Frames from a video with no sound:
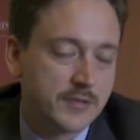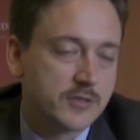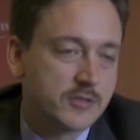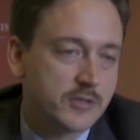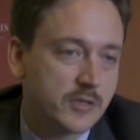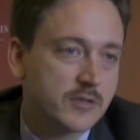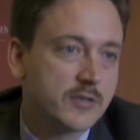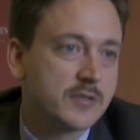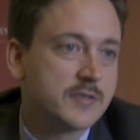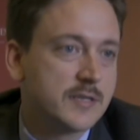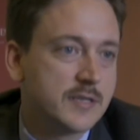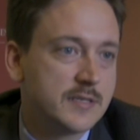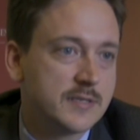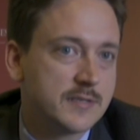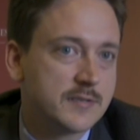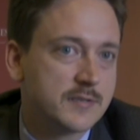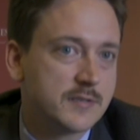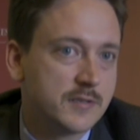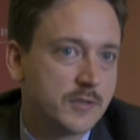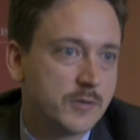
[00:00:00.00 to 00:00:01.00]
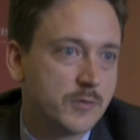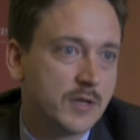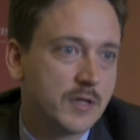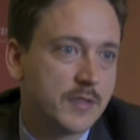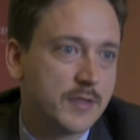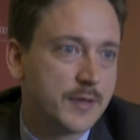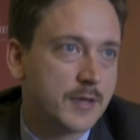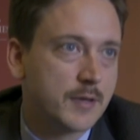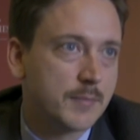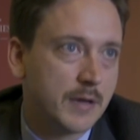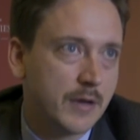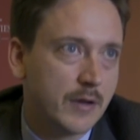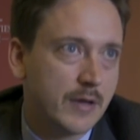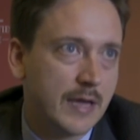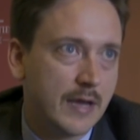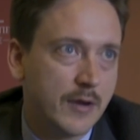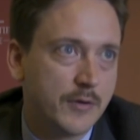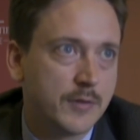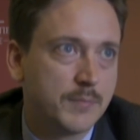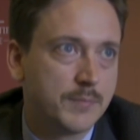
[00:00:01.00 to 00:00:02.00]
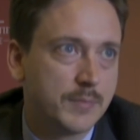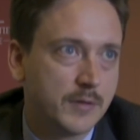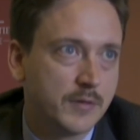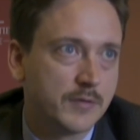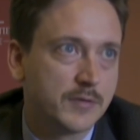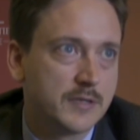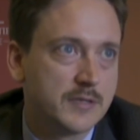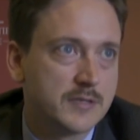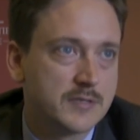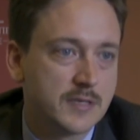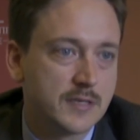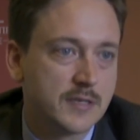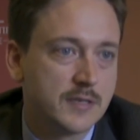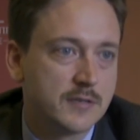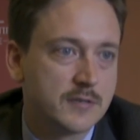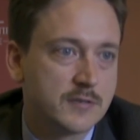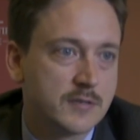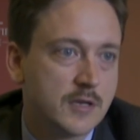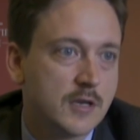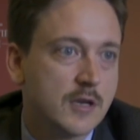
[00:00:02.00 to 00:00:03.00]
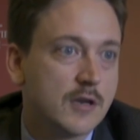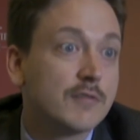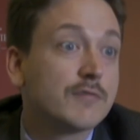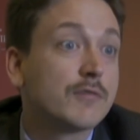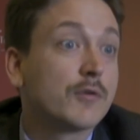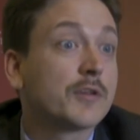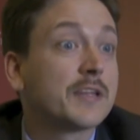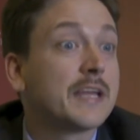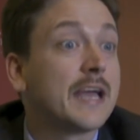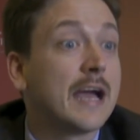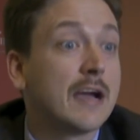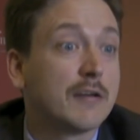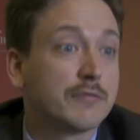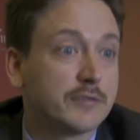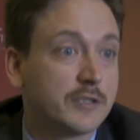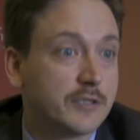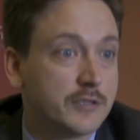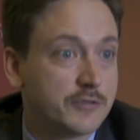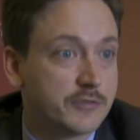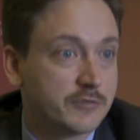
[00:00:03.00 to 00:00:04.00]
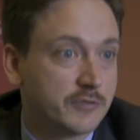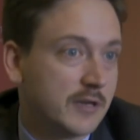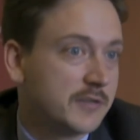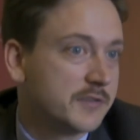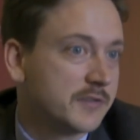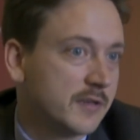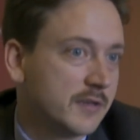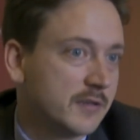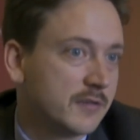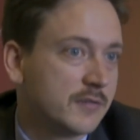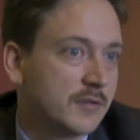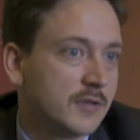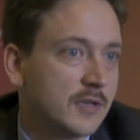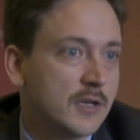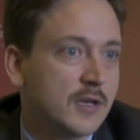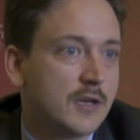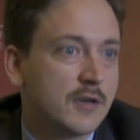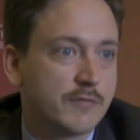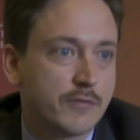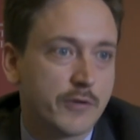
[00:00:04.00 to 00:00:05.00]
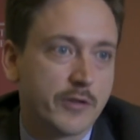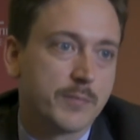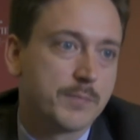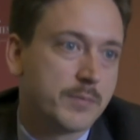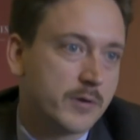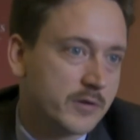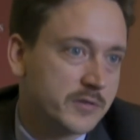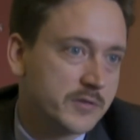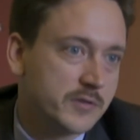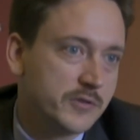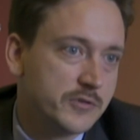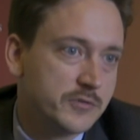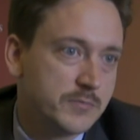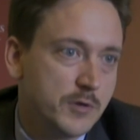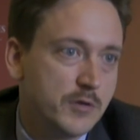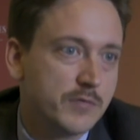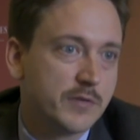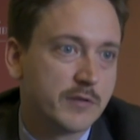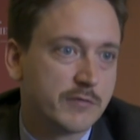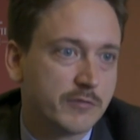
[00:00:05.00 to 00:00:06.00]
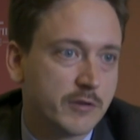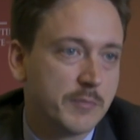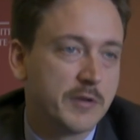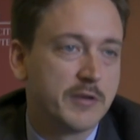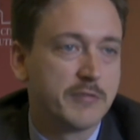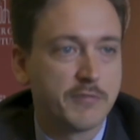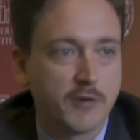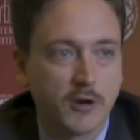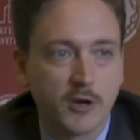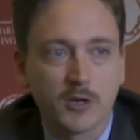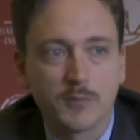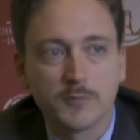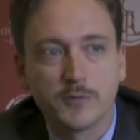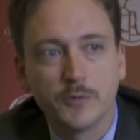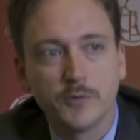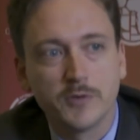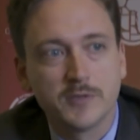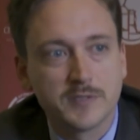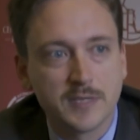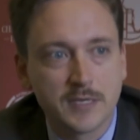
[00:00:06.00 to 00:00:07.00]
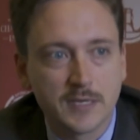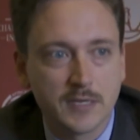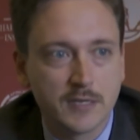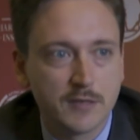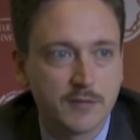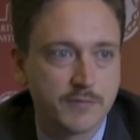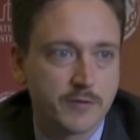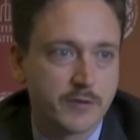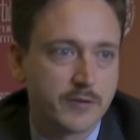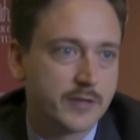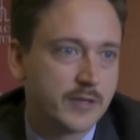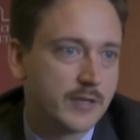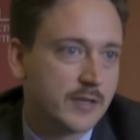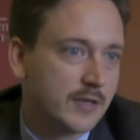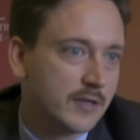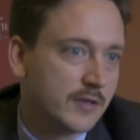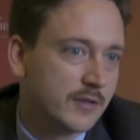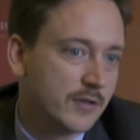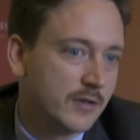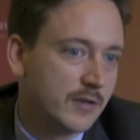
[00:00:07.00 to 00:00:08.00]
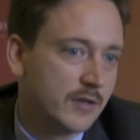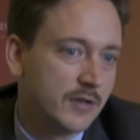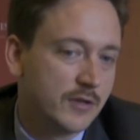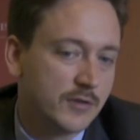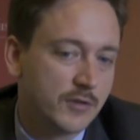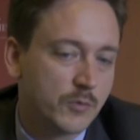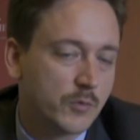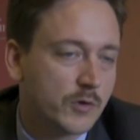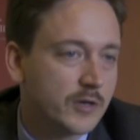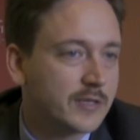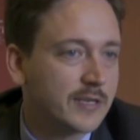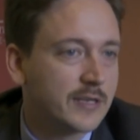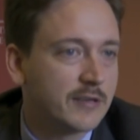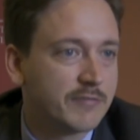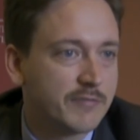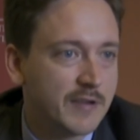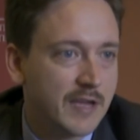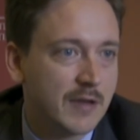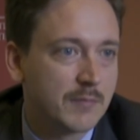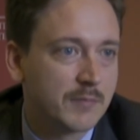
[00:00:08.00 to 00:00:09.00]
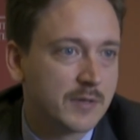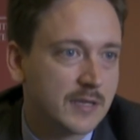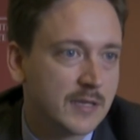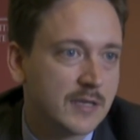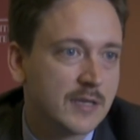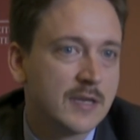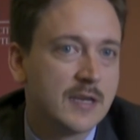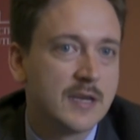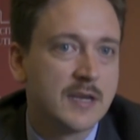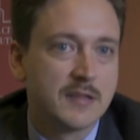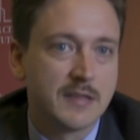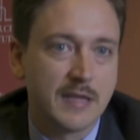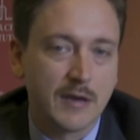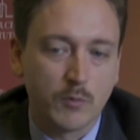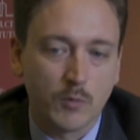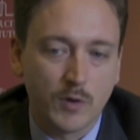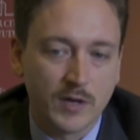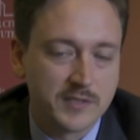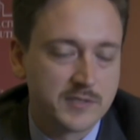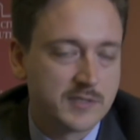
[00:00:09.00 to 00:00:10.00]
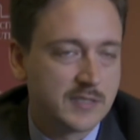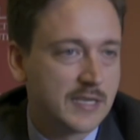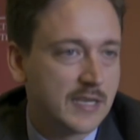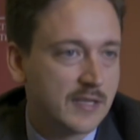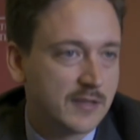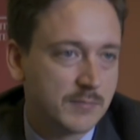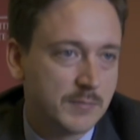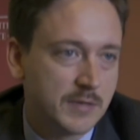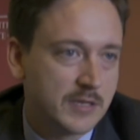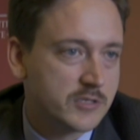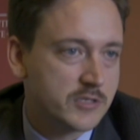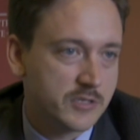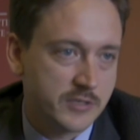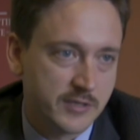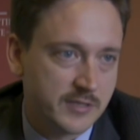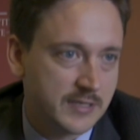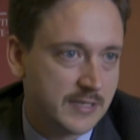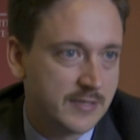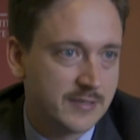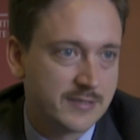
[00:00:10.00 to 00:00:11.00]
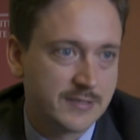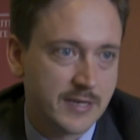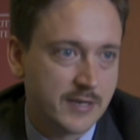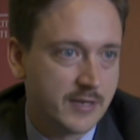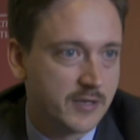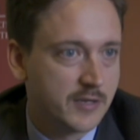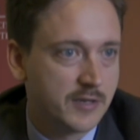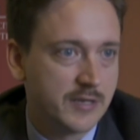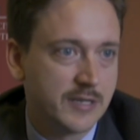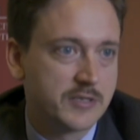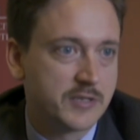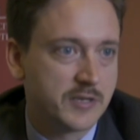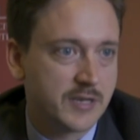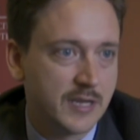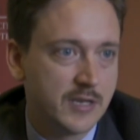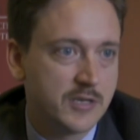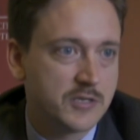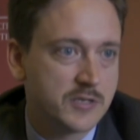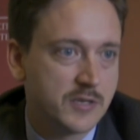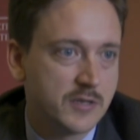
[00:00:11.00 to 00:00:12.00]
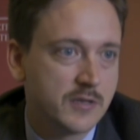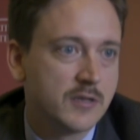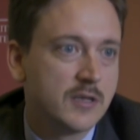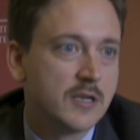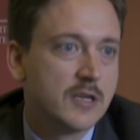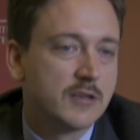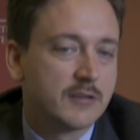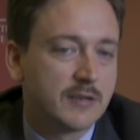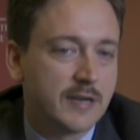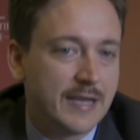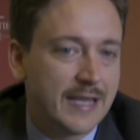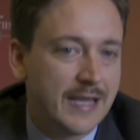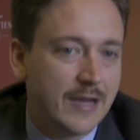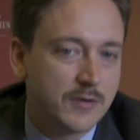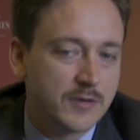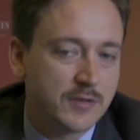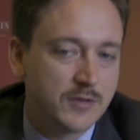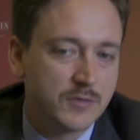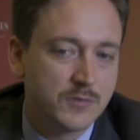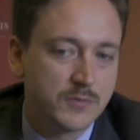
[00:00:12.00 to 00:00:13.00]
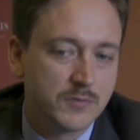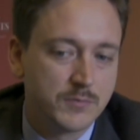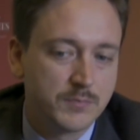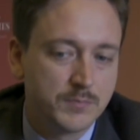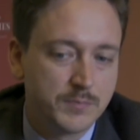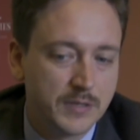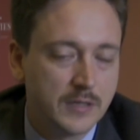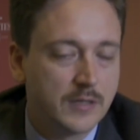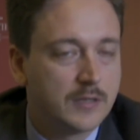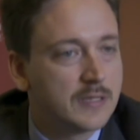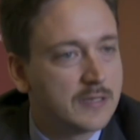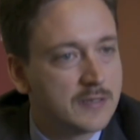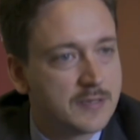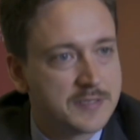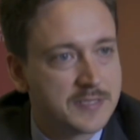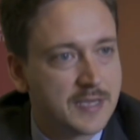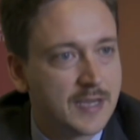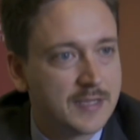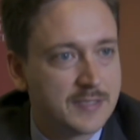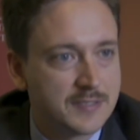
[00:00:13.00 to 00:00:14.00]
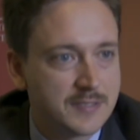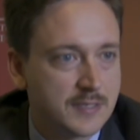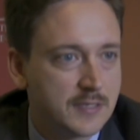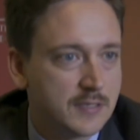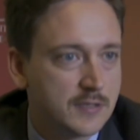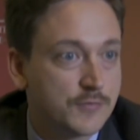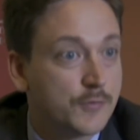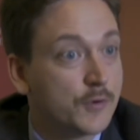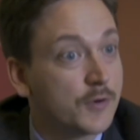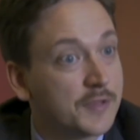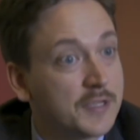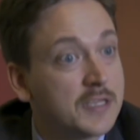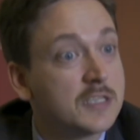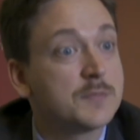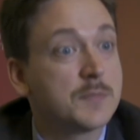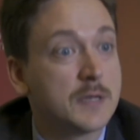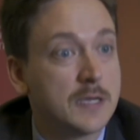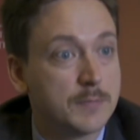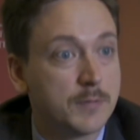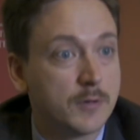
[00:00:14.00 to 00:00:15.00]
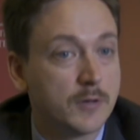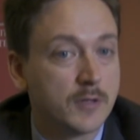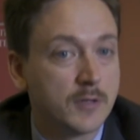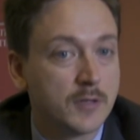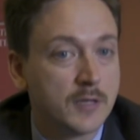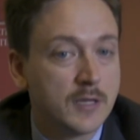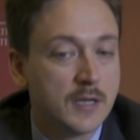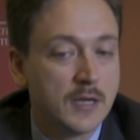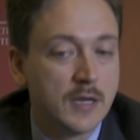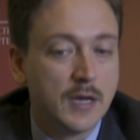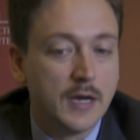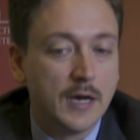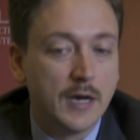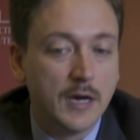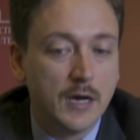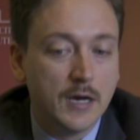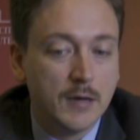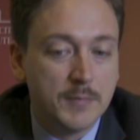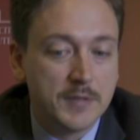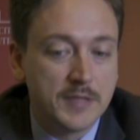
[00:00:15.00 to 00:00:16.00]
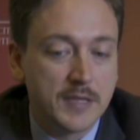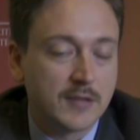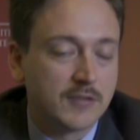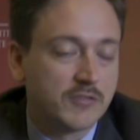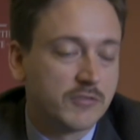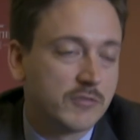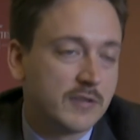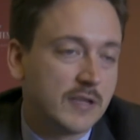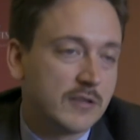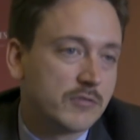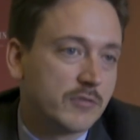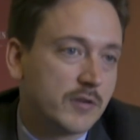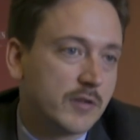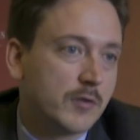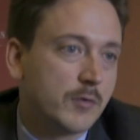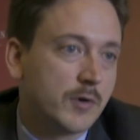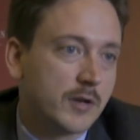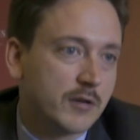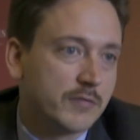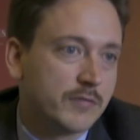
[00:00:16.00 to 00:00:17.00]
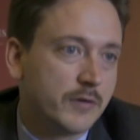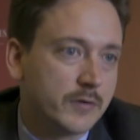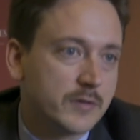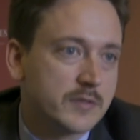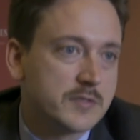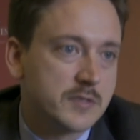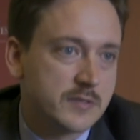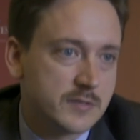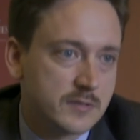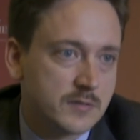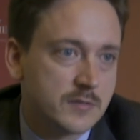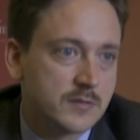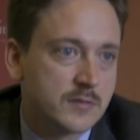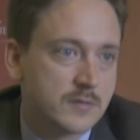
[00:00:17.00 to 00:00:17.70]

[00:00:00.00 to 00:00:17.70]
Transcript: the Charter Cities Institute, we think about how to build these cities for the average resident, for the person who's moving from a farm to a city, for the working family that wants to make sure their kids get a good education, right? How do you build and design cities for these people? And that's really what our focus is.